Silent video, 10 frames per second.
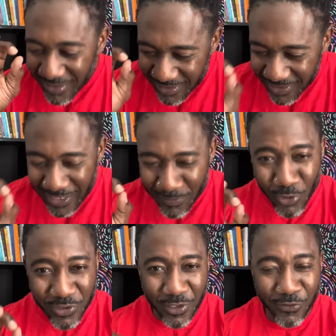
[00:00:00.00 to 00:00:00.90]
Keep your
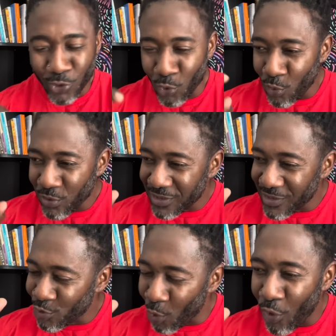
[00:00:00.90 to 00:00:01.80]
stuff. Don't
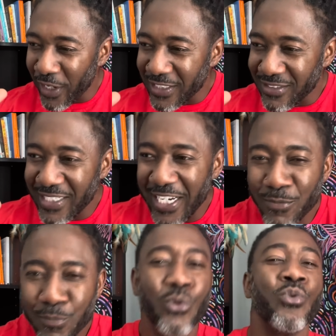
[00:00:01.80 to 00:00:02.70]
join gene
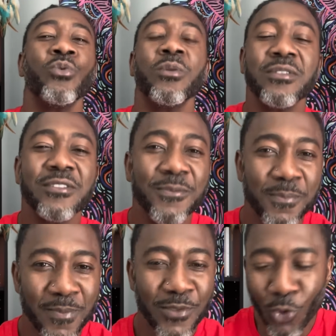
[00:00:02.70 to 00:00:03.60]
pools
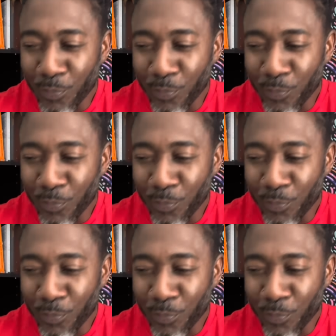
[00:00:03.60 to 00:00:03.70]
Don't